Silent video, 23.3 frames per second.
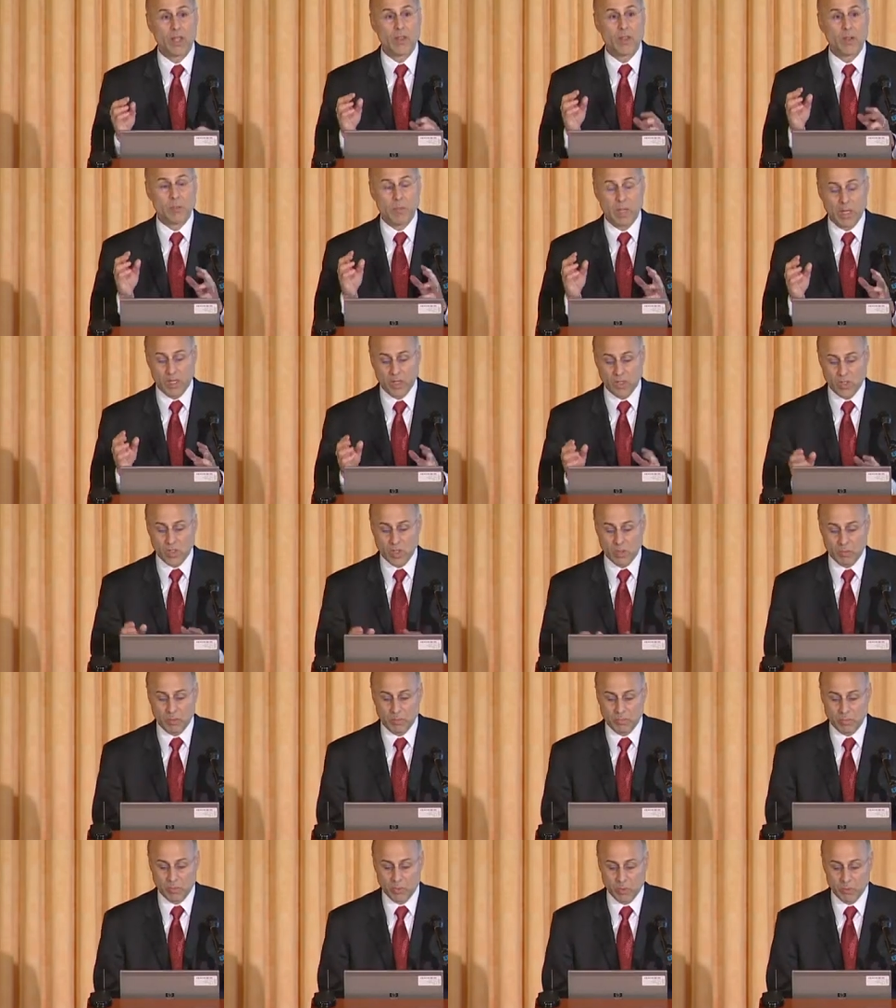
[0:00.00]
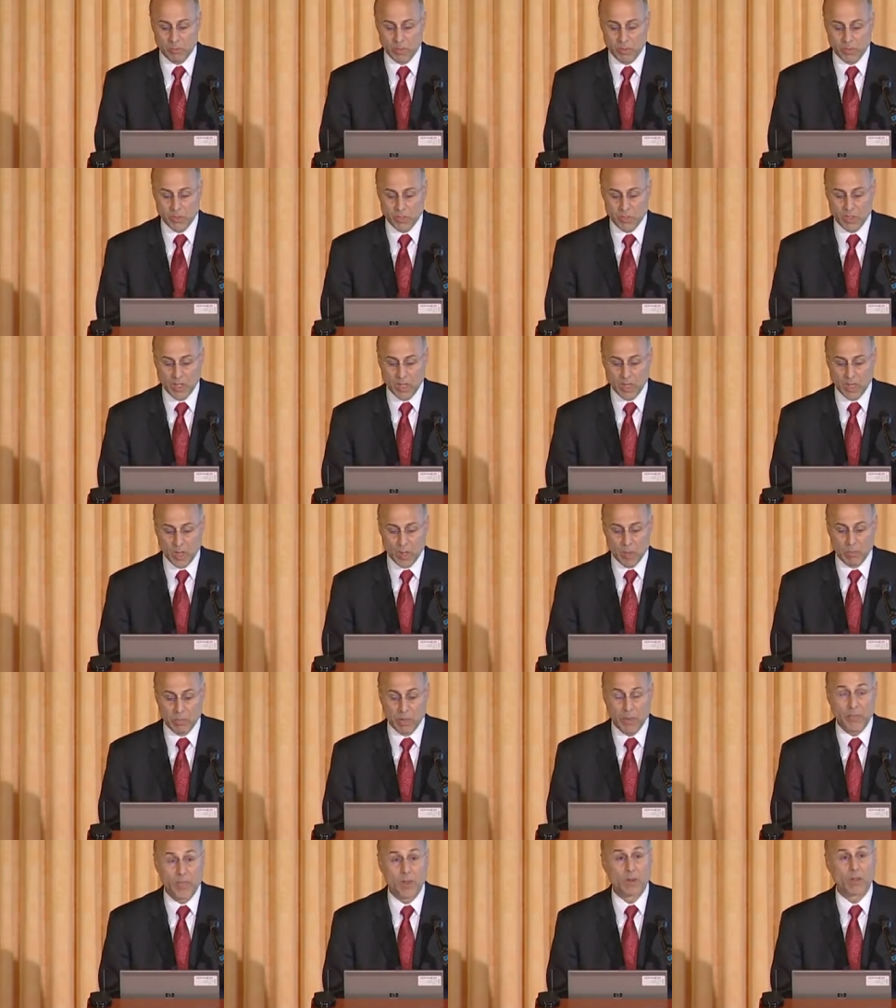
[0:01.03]
They're making some improvements,
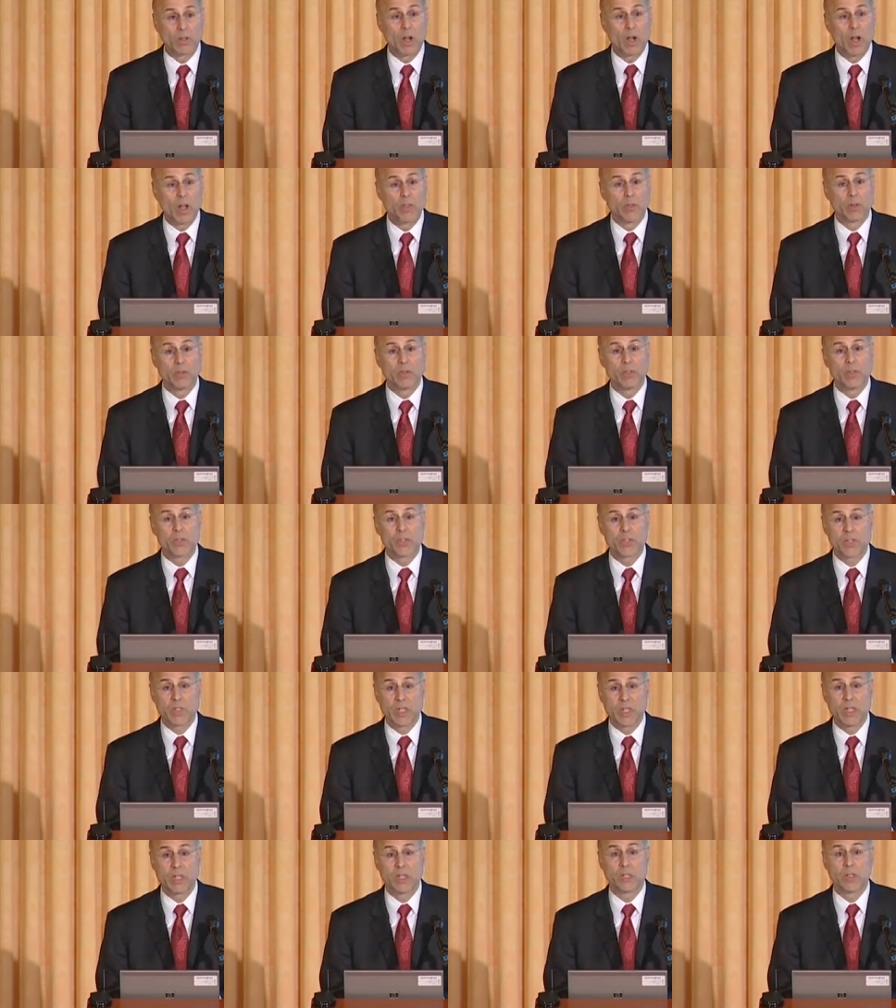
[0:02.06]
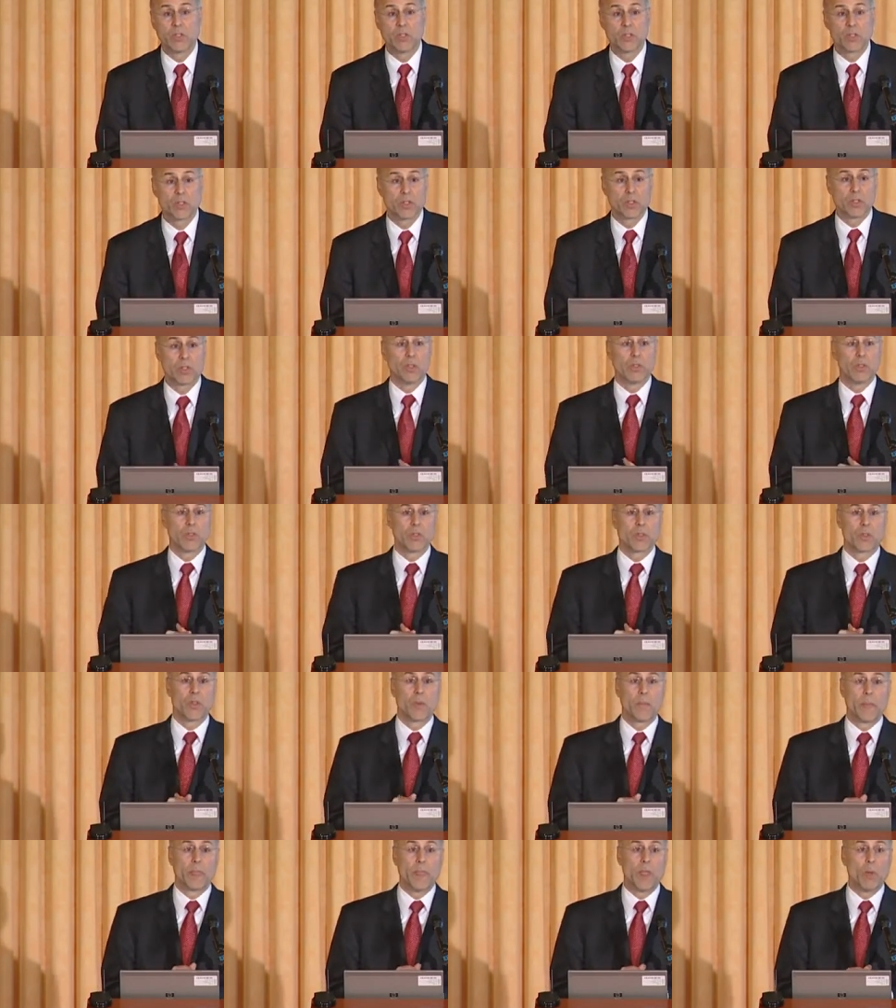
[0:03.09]
but there are other distinct
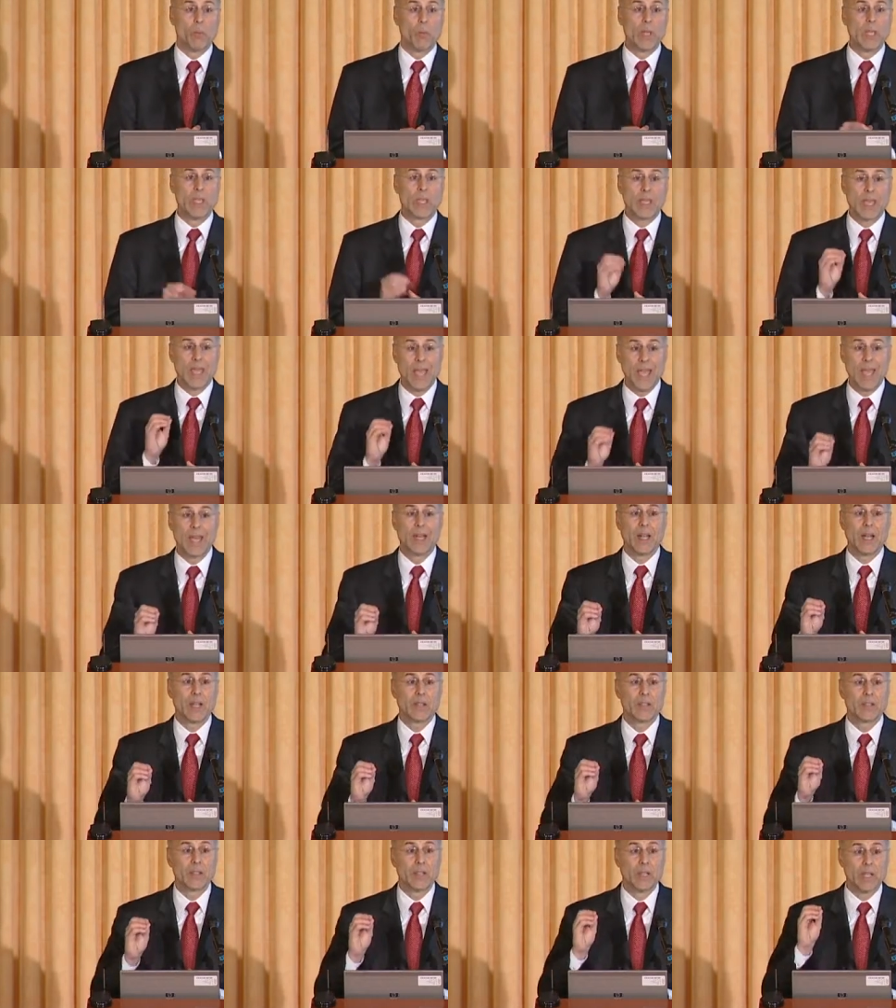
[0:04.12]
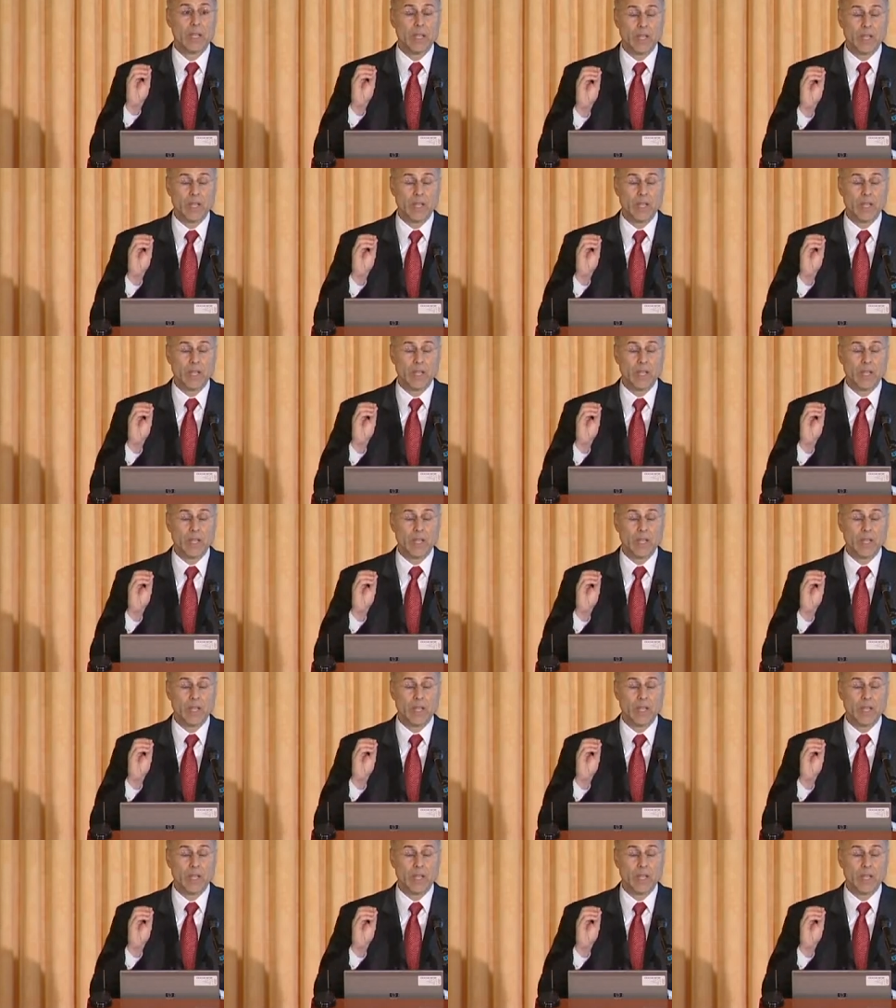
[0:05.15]
concerns that we cannot